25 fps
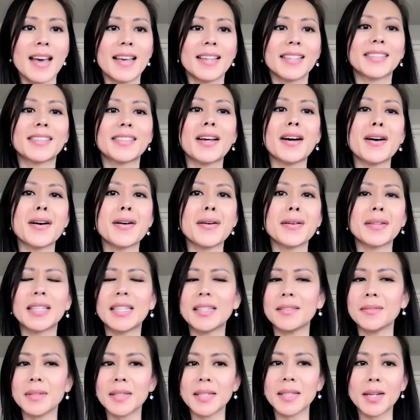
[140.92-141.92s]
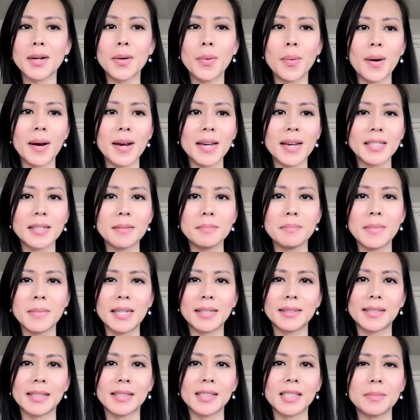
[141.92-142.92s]
So it didn't really quite
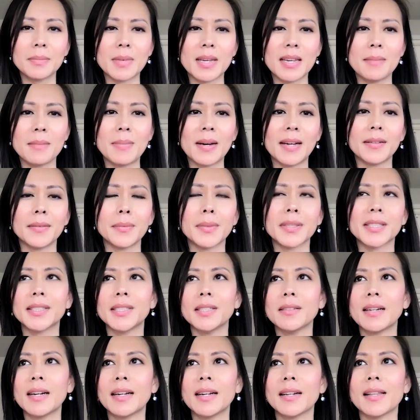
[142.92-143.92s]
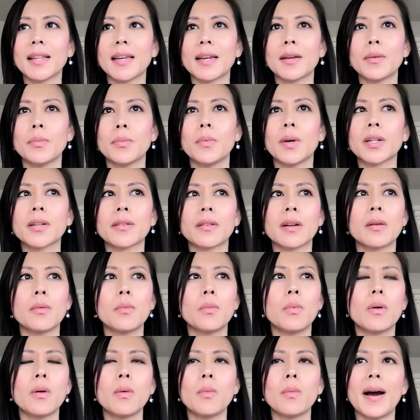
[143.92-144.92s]
make sense to me, but I was still kind of like
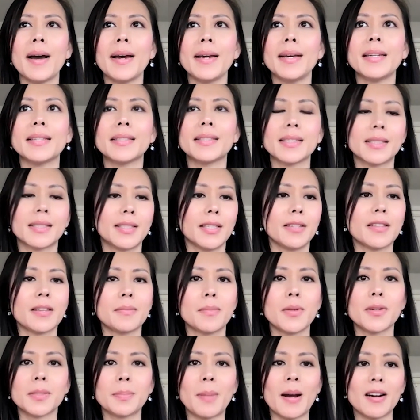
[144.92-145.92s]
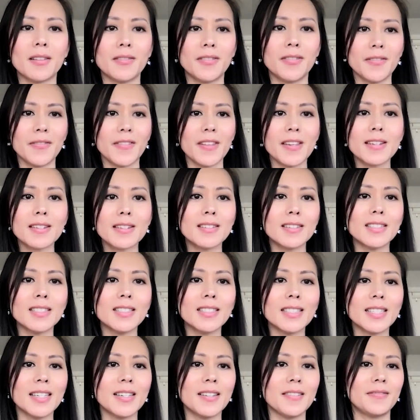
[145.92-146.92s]
wondering, well, why is it still the most powerful
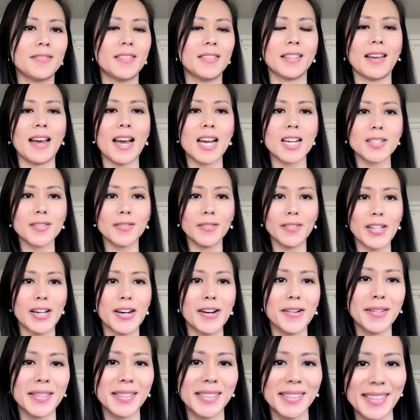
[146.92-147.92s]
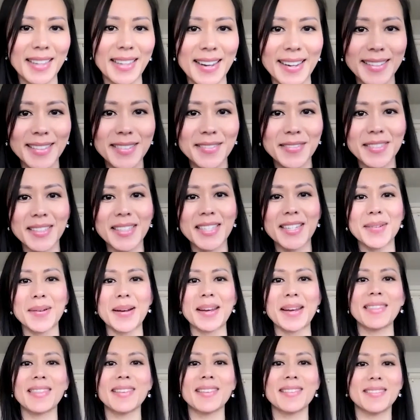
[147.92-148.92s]
vehicle if the cash flow is not really
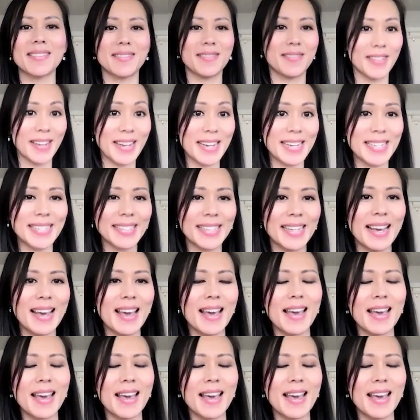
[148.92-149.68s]
quite great?